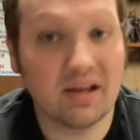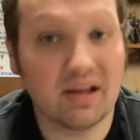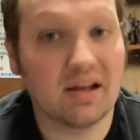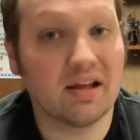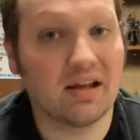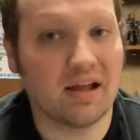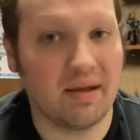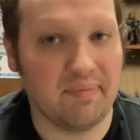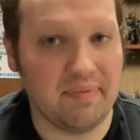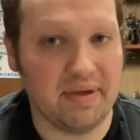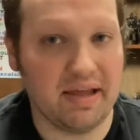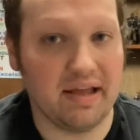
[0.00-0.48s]

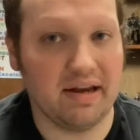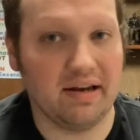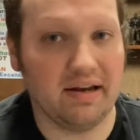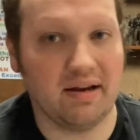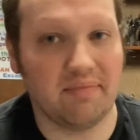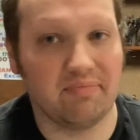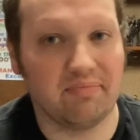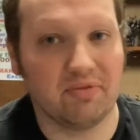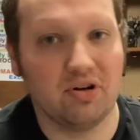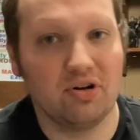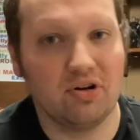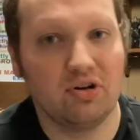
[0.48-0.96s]
Coming in at
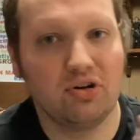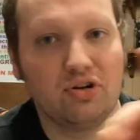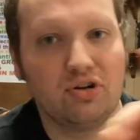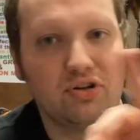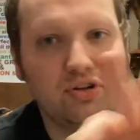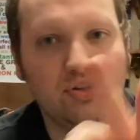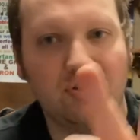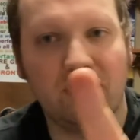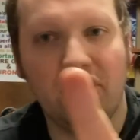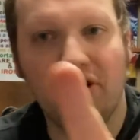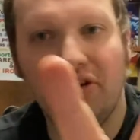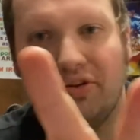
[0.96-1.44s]
number
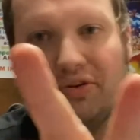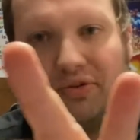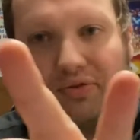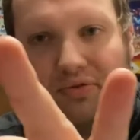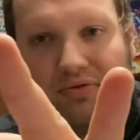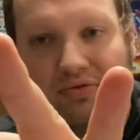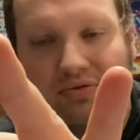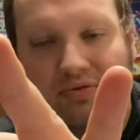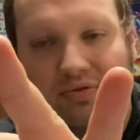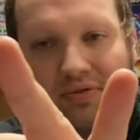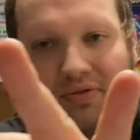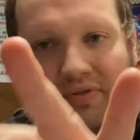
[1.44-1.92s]

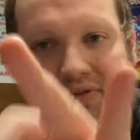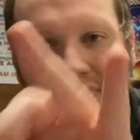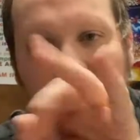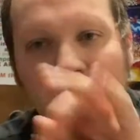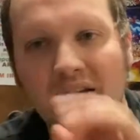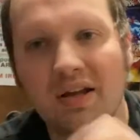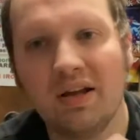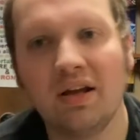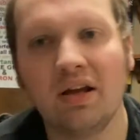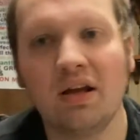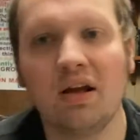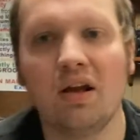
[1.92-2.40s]
2
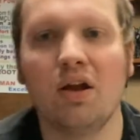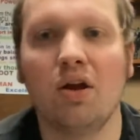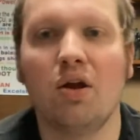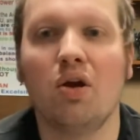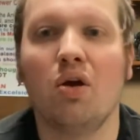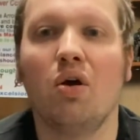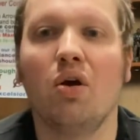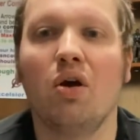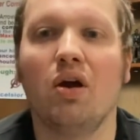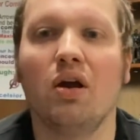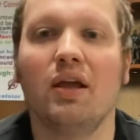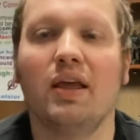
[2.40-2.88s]

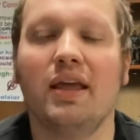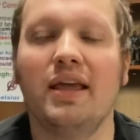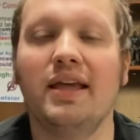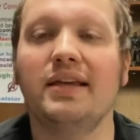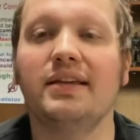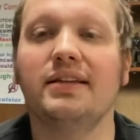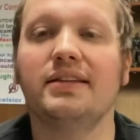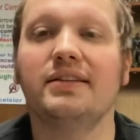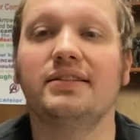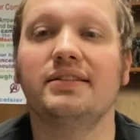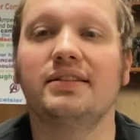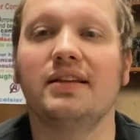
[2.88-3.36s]

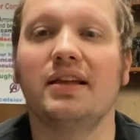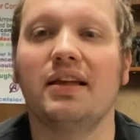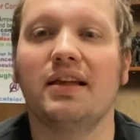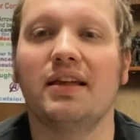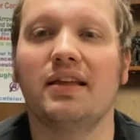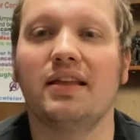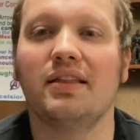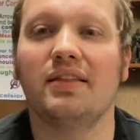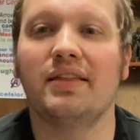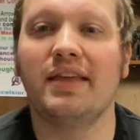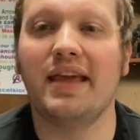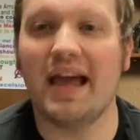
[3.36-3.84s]
is
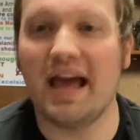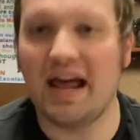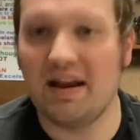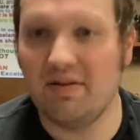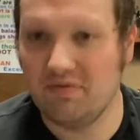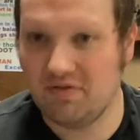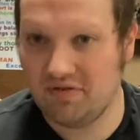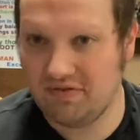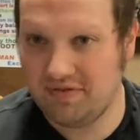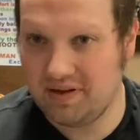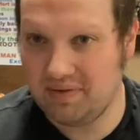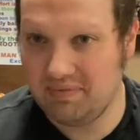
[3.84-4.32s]
The
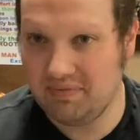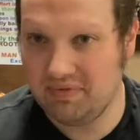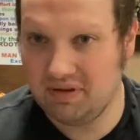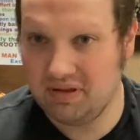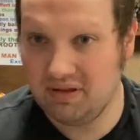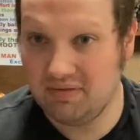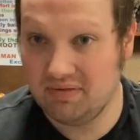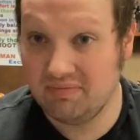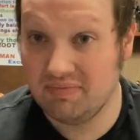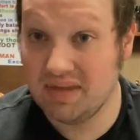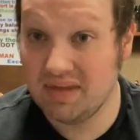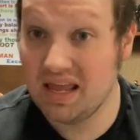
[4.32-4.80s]
Addams Family,
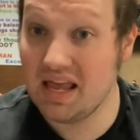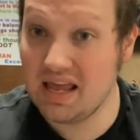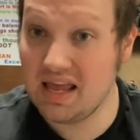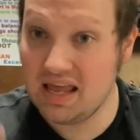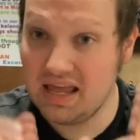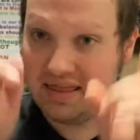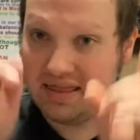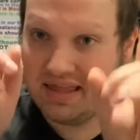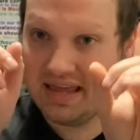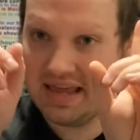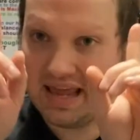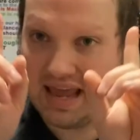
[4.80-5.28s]

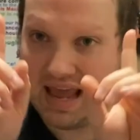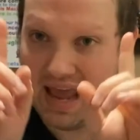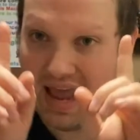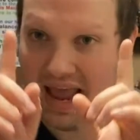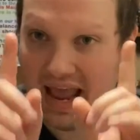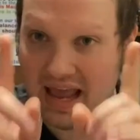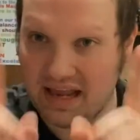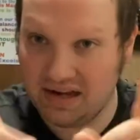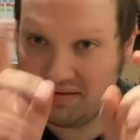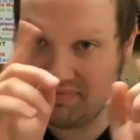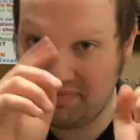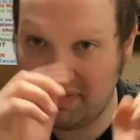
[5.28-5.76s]
the
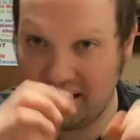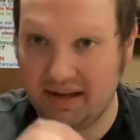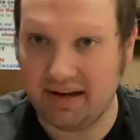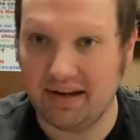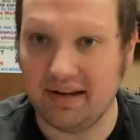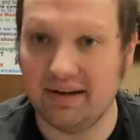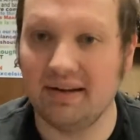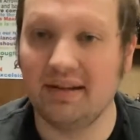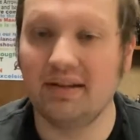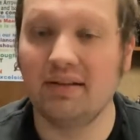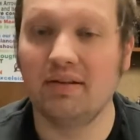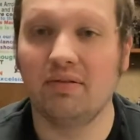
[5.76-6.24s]

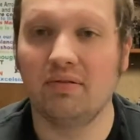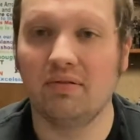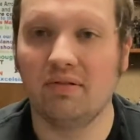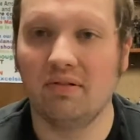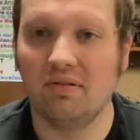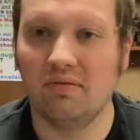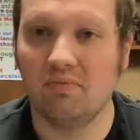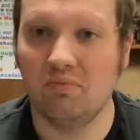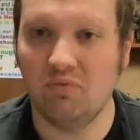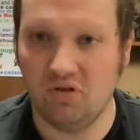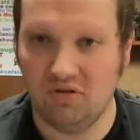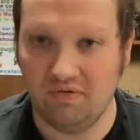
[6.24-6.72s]
animated
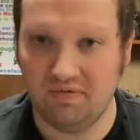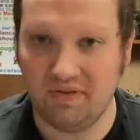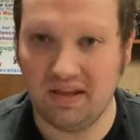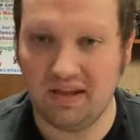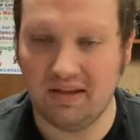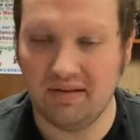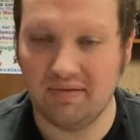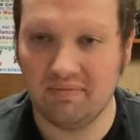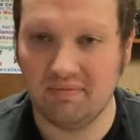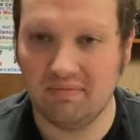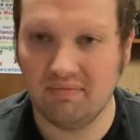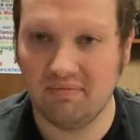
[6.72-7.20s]

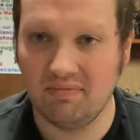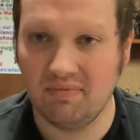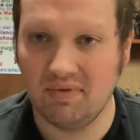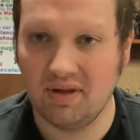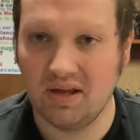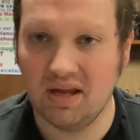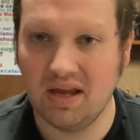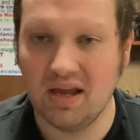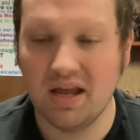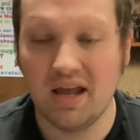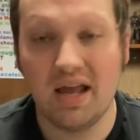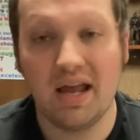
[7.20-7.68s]
movie.
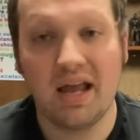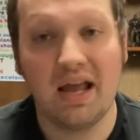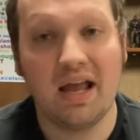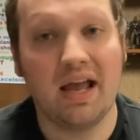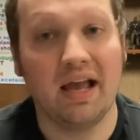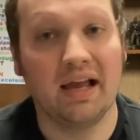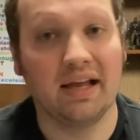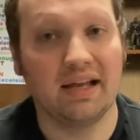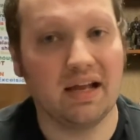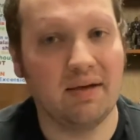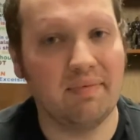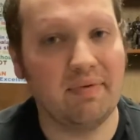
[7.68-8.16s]

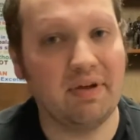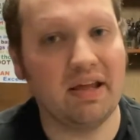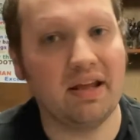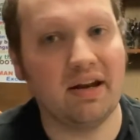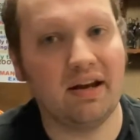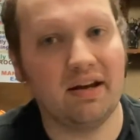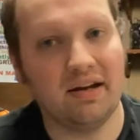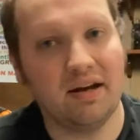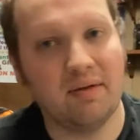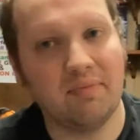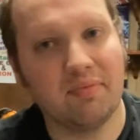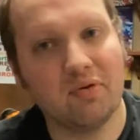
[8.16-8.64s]
And coming in
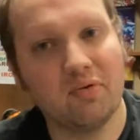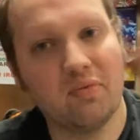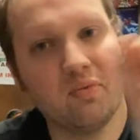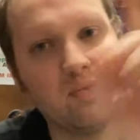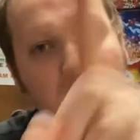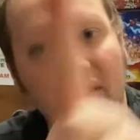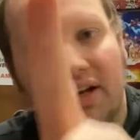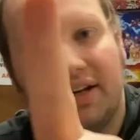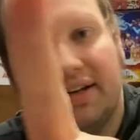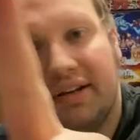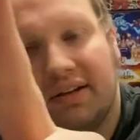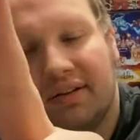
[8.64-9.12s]
at number
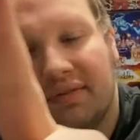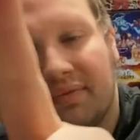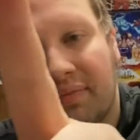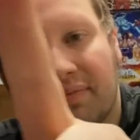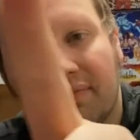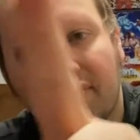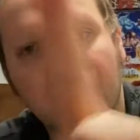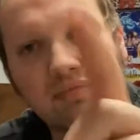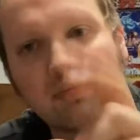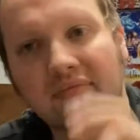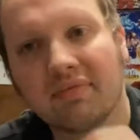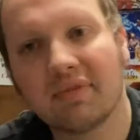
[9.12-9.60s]
1
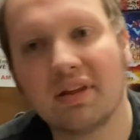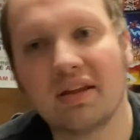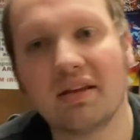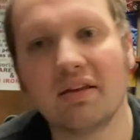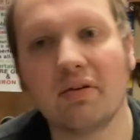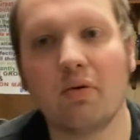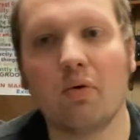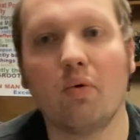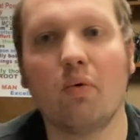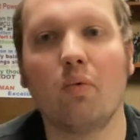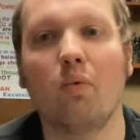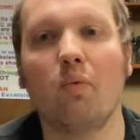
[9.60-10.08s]

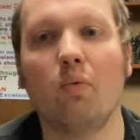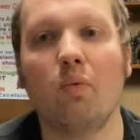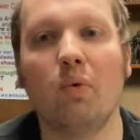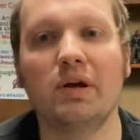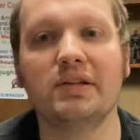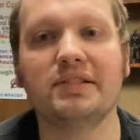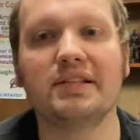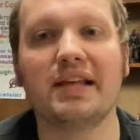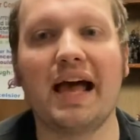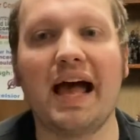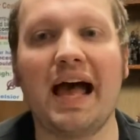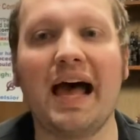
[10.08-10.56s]

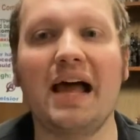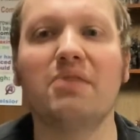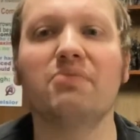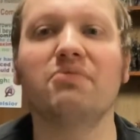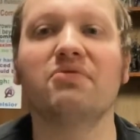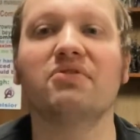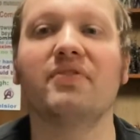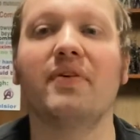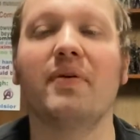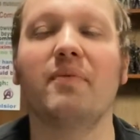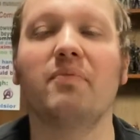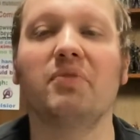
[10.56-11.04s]
was
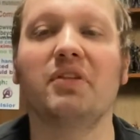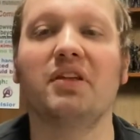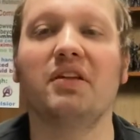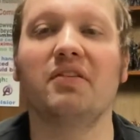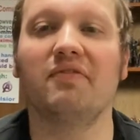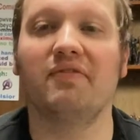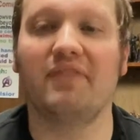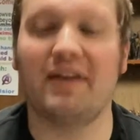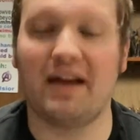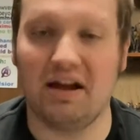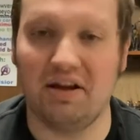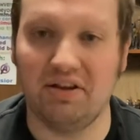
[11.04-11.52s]
Addams Family
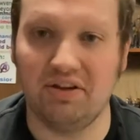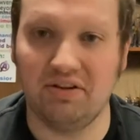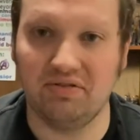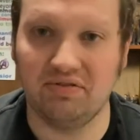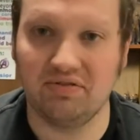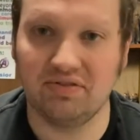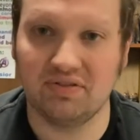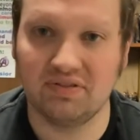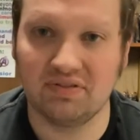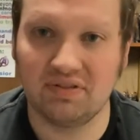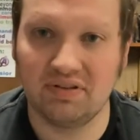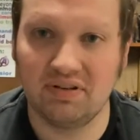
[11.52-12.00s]

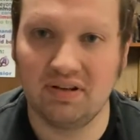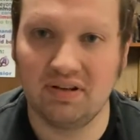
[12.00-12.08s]
Values.